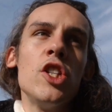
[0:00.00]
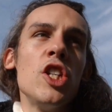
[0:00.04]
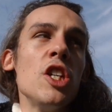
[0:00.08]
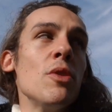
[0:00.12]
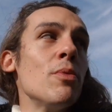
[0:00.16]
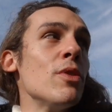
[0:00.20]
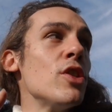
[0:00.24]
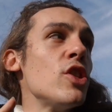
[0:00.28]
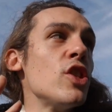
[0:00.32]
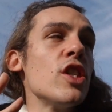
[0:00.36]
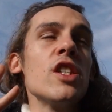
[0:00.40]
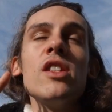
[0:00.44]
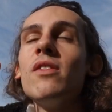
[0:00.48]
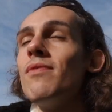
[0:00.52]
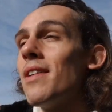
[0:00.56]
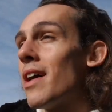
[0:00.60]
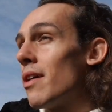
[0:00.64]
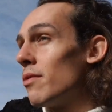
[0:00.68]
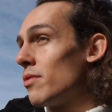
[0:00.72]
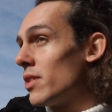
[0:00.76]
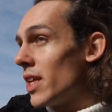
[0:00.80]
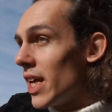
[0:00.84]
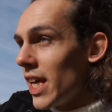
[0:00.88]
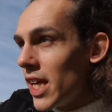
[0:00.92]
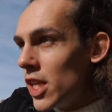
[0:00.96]
She was just
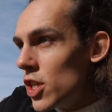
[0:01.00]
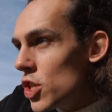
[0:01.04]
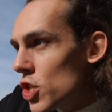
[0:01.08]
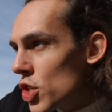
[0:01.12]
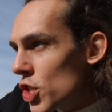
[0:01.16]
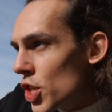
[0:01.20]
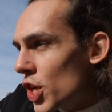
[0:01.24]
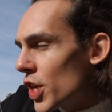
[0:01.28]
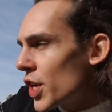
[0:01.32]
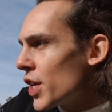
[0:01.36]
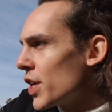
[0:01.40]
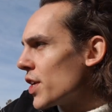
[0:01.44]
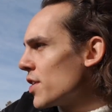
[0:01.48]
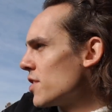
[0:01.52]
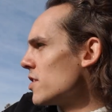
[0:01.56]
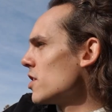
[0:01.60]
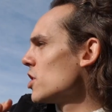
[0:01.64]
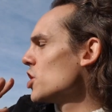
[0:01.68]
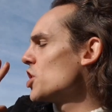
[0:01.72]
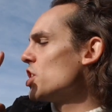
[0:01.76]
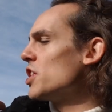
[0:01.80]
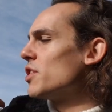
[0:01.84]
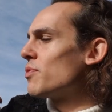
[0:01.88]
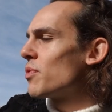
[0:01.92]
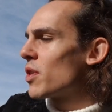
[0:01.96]
found
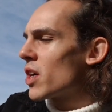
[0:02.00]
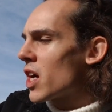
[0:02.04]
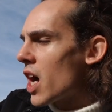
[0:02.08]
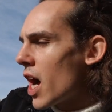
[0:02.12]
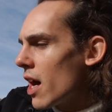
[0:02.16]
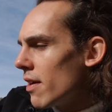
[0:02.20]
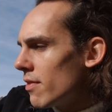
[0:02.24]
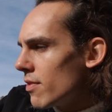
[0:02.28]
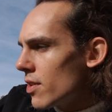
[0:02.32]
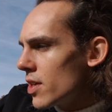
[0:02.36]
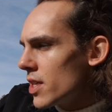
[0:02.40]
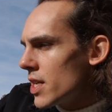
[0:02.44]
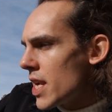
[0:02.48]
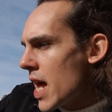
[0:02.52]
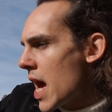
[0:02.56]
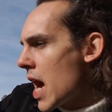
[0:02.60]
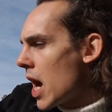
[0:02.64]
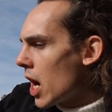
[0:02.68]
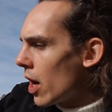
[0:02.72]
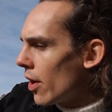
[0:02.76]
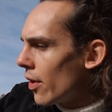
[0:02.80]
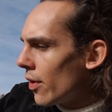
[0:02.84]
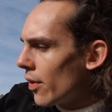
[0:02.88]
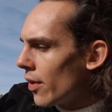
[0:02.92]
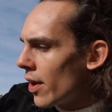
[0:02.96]
injured. She's recovered
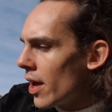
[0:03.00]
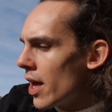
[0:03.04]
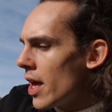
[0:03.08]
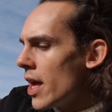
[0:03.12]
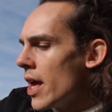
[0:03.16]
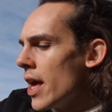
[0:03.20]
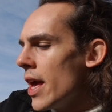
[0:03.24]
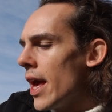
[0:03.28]
now.